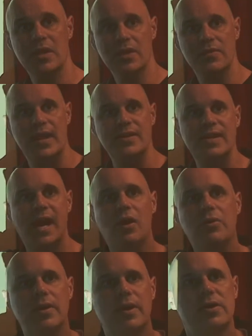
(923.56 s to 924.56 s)
That
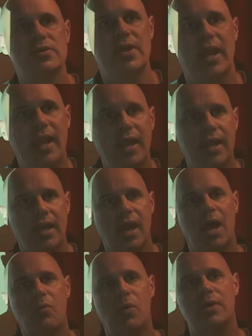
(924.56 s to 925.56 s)
dowry is, hey,
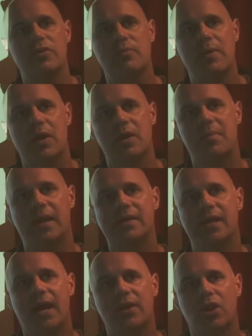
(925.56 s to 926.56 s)
I want to marry my
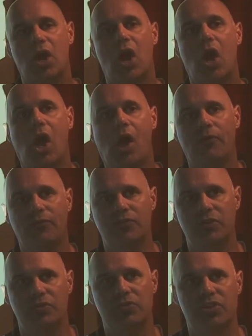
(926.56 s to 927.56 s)
daughter off
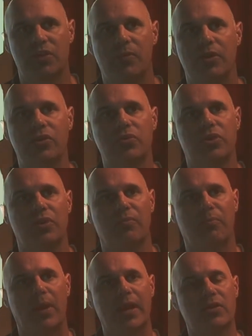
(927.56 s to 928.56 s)
to someone who can
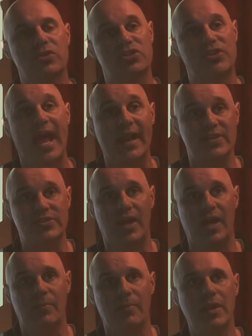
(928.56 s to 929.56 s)
bring her status
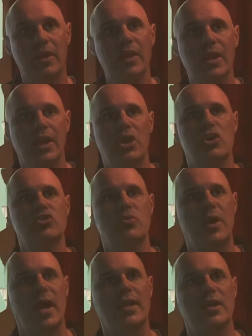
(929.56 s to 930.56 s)
up. Here's what
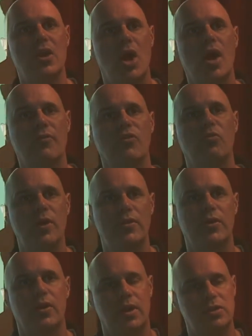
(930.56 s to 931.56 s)
I can offer with
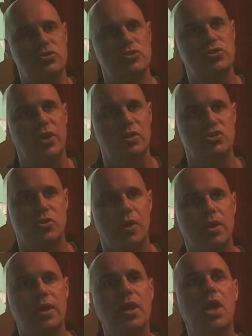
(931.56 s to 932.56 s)
her, and it's usually a
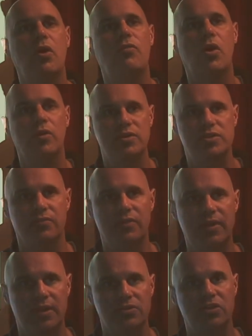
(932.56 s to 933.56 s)
trunk of all these different
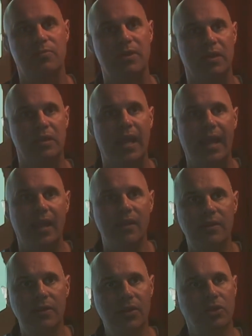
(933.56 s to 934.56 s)
things. Could be land,
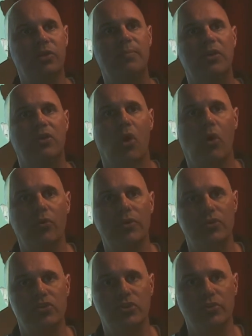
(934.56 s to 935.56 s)
could be gold and
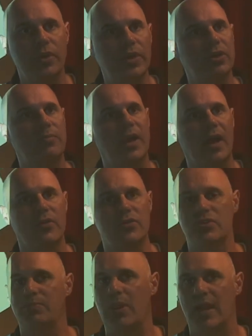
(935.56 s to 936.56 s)
jewelry, could be other
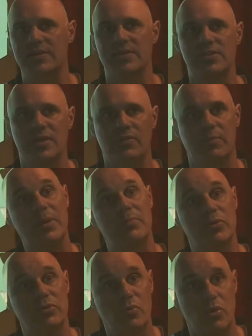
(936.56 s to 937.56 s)
supplies and stuff that
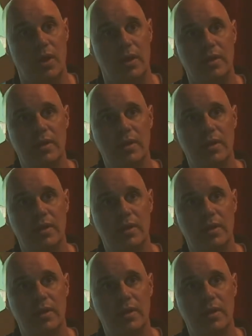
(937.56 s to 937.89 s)
people would want.